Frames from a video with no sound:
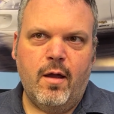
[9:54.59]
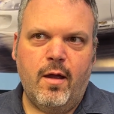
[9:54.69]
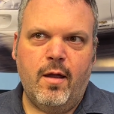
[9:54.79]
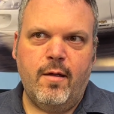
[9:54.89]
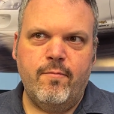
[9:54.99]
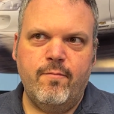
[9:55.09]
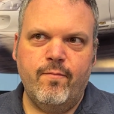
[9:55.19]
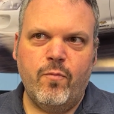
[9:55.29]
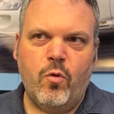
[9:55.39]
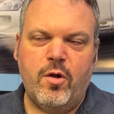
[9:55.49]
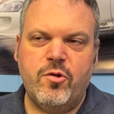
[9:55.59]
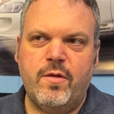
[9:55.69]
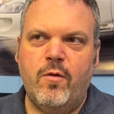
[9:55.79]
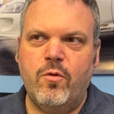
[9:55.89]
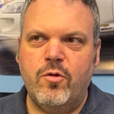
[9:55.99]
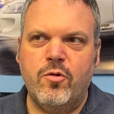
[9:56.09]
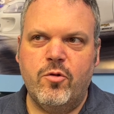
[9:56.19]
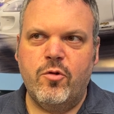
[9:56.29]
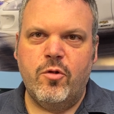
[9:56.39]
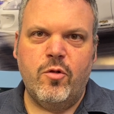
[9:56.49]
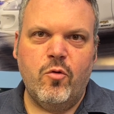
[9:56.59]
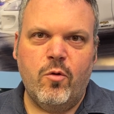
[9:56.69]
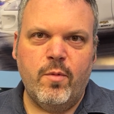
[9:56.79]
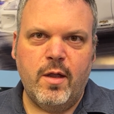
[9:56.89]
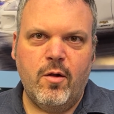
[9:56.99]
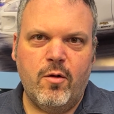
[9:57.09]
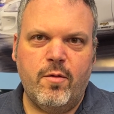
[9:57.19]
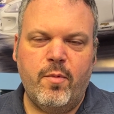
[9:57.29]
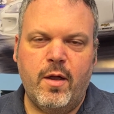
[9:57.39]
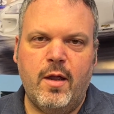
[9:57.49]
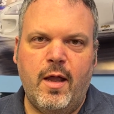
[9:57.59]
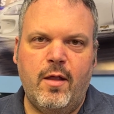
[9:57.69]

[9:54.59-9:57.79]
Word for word: or I should say shouldn't normally hurt the bucket,